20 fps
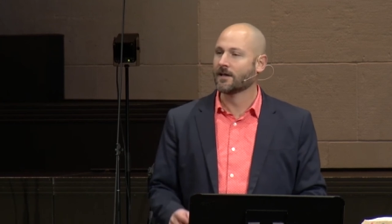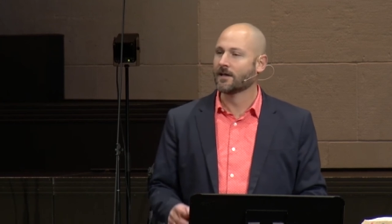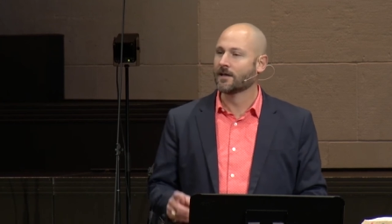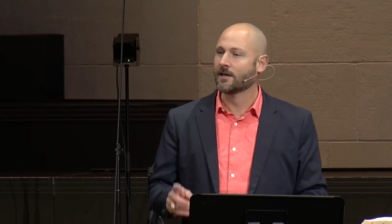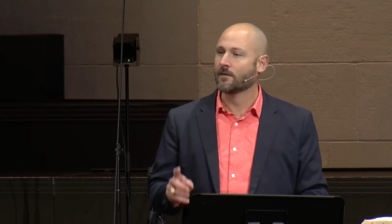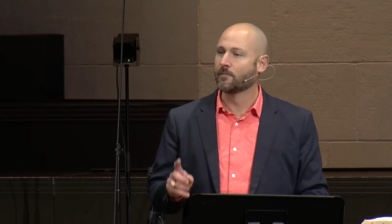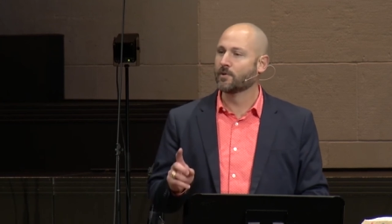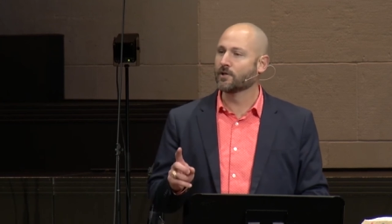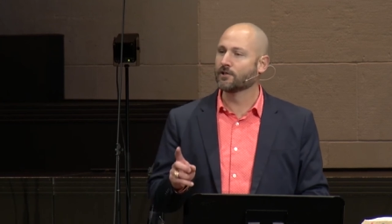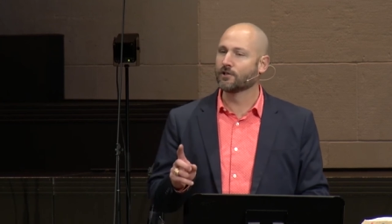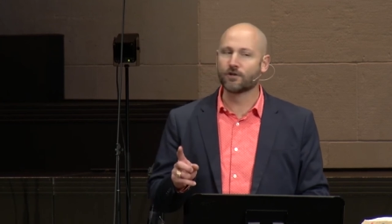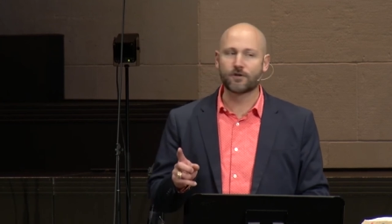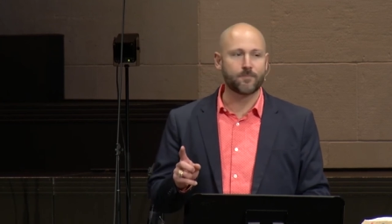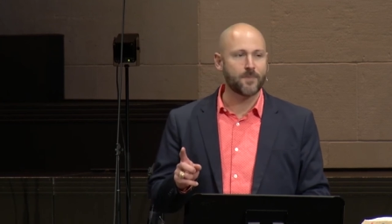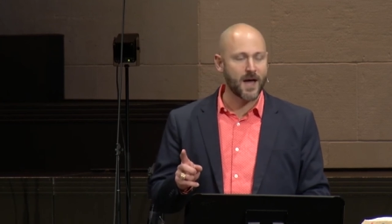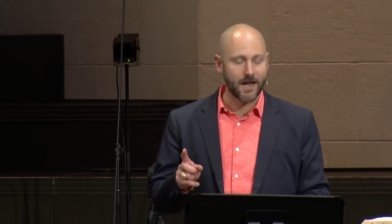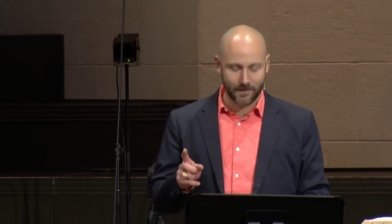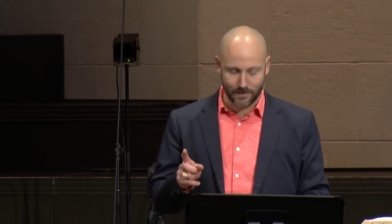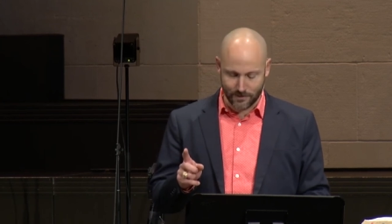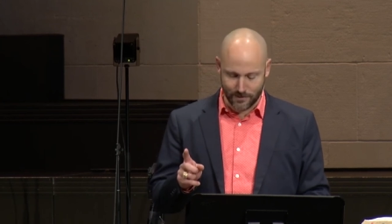But look
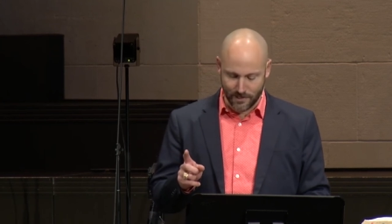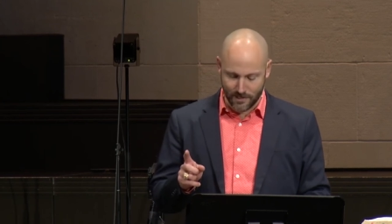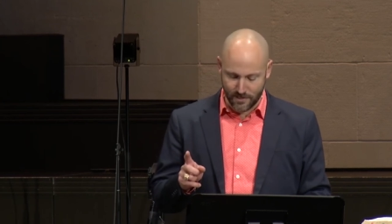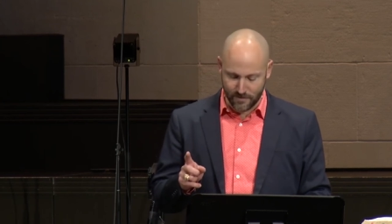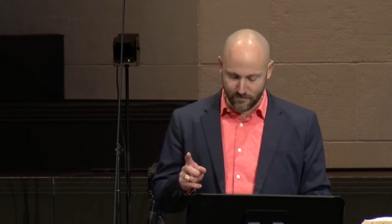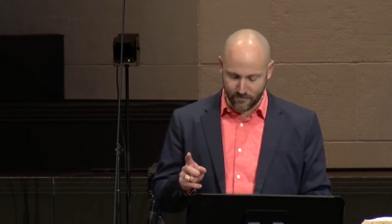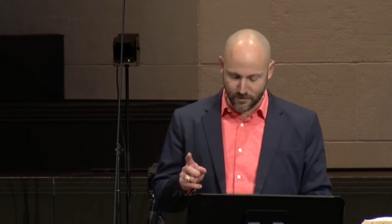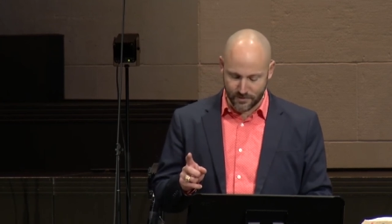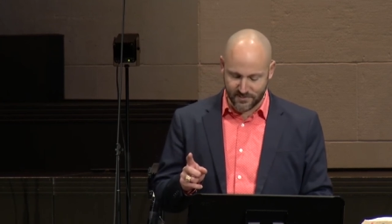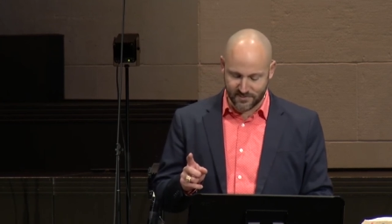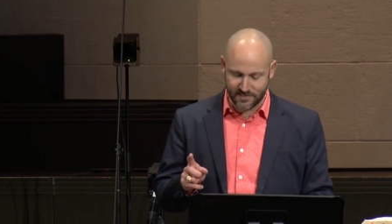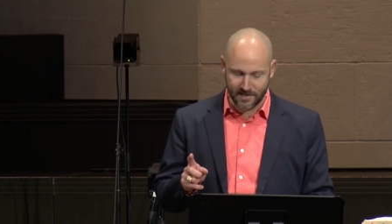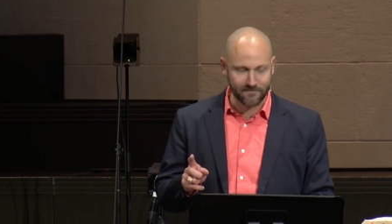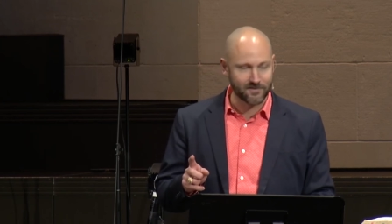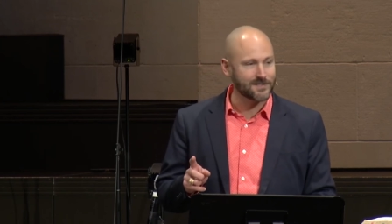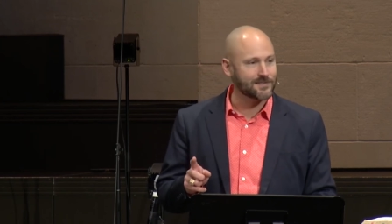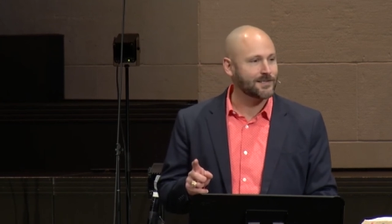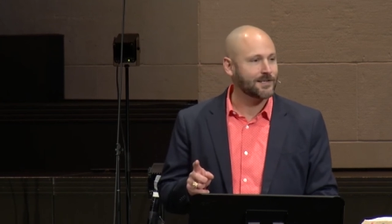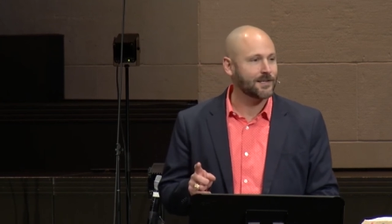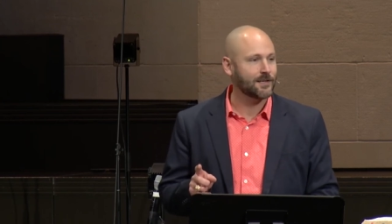back again at verse
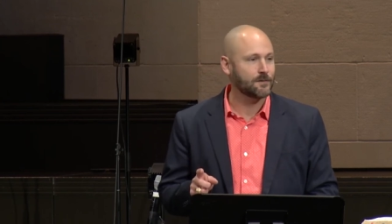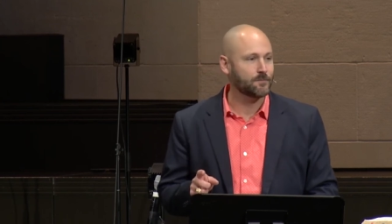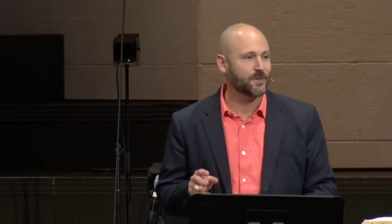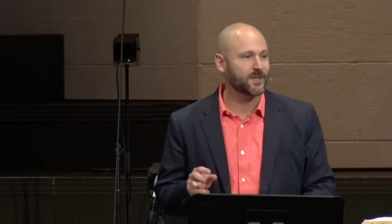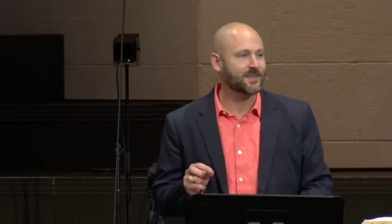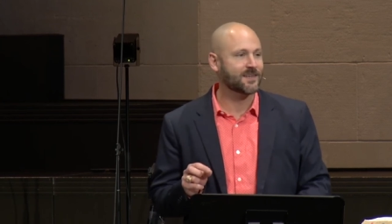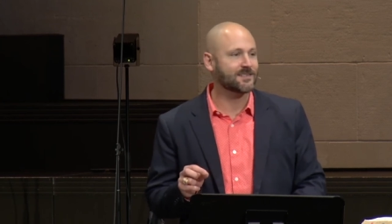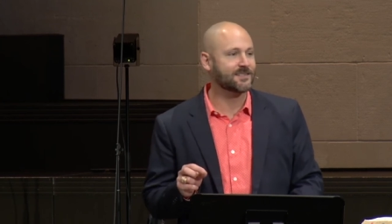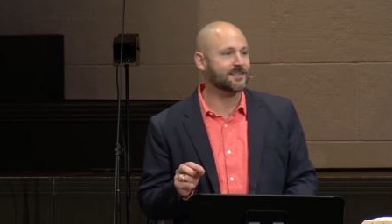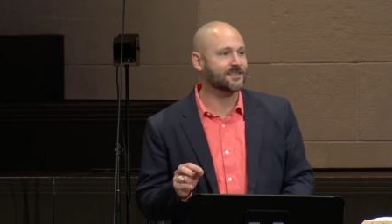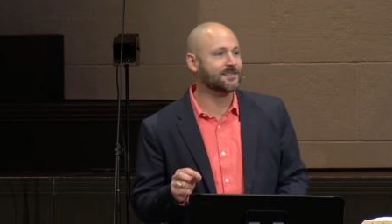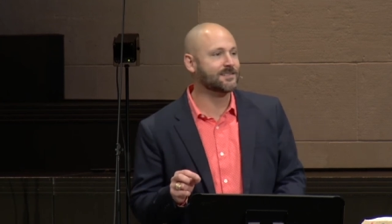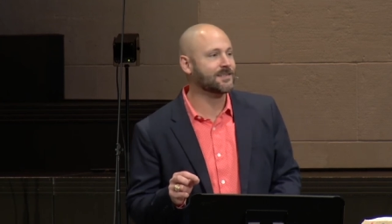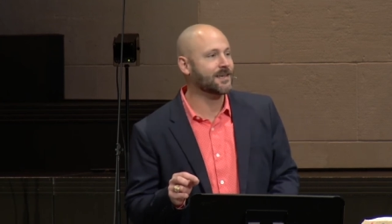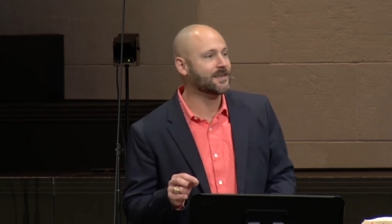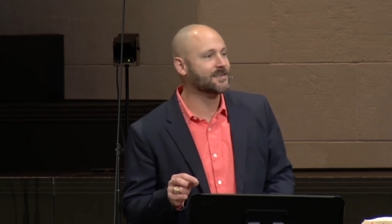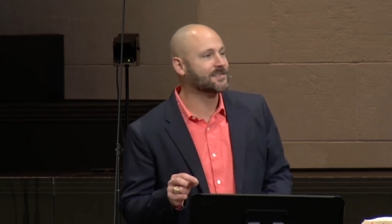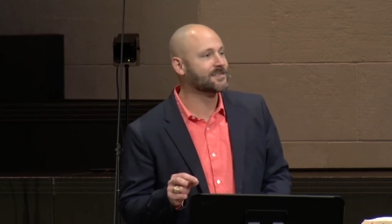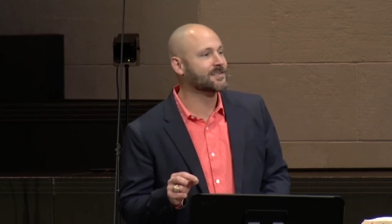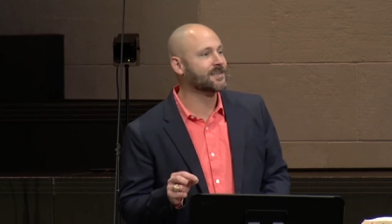17 because it
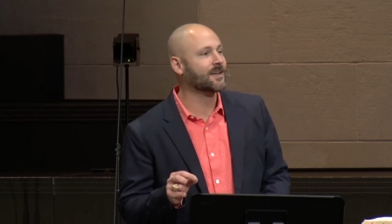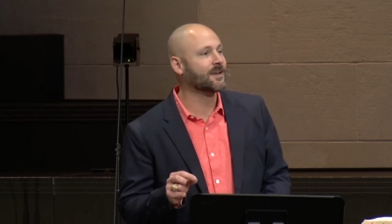says,